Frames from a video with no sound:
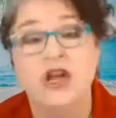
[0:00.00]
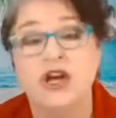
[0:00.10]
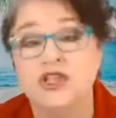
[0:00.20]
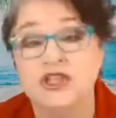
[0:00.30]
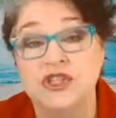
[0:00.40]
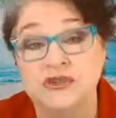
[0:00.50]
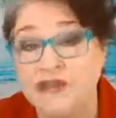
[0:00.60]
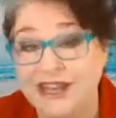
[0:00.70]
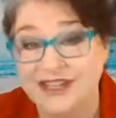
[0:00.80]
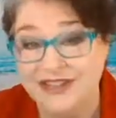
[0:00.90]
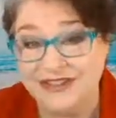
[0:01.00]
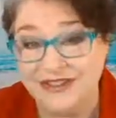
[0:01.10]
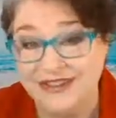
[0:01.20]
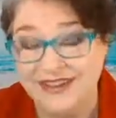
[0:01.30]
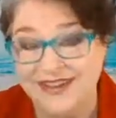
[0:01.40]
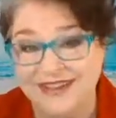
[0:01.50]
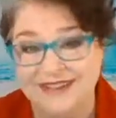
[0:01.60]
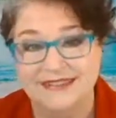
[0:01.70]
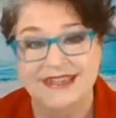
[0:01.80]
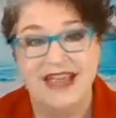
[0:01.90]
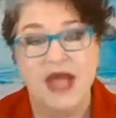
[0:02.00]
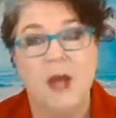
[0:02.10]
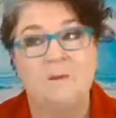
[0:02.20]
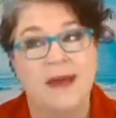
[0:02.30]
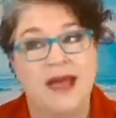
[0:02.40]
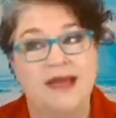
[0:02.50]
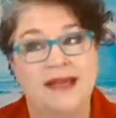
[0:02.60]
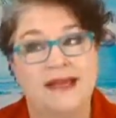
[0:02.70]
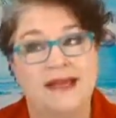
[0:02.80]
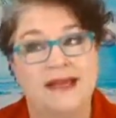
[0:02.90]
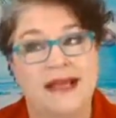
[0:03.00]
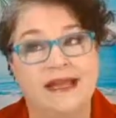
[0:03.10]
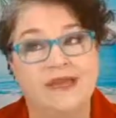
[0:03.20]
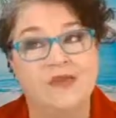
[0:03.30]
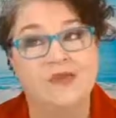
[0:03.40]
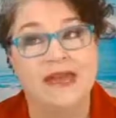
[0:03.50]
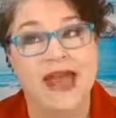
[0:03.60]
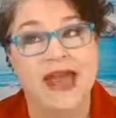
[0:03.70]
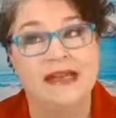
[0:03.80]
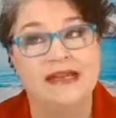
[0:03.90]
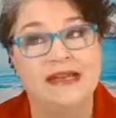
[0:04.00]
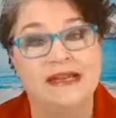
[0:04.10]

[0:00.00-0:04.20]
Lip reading: Conscious creation, you could call it. But I knew that